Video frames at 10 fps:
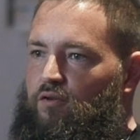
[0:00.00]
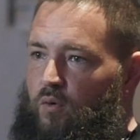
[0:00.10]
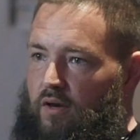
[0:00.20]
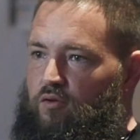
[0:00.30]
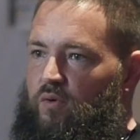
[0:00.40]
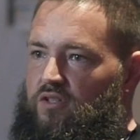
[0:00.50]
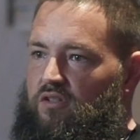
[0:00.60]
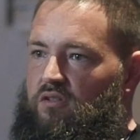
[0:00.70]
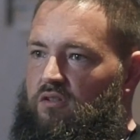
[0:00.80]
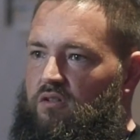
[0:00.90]
for whatever
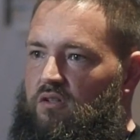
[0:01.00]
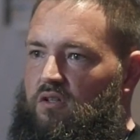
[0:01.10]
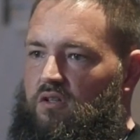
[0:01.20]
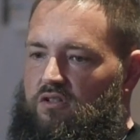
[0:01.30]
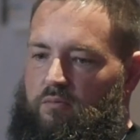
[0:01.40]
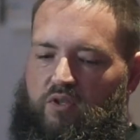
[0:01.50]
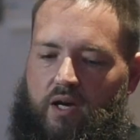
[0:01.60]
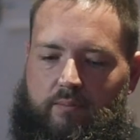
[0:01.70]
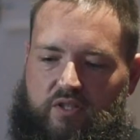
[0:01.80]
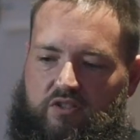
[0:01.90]
reason.
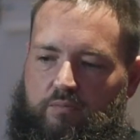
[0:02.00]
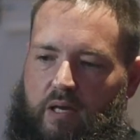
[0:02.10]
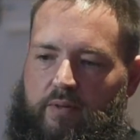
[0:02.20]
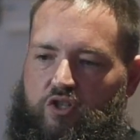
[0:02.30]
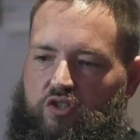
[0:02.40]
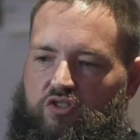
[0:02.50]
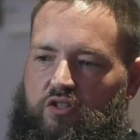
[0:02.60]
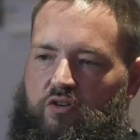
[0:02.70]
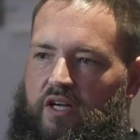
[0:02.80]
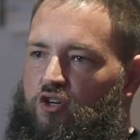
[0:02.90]
Sometimes it's maybe just
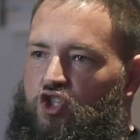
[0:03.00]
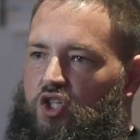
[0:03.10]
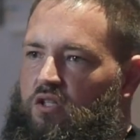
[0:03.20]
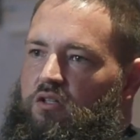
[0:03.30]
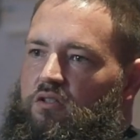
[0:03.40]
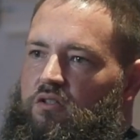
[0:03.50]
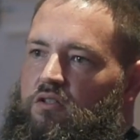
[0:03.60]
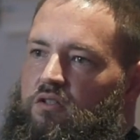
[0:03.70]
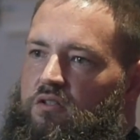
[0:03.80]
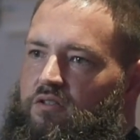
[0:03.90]
their energy.
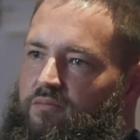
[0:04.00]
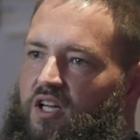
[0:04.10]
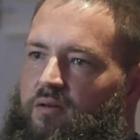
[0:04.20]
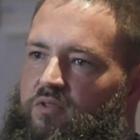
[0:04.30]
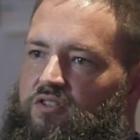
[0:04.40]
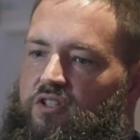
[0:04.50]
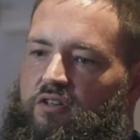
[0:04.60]
Sometimes it's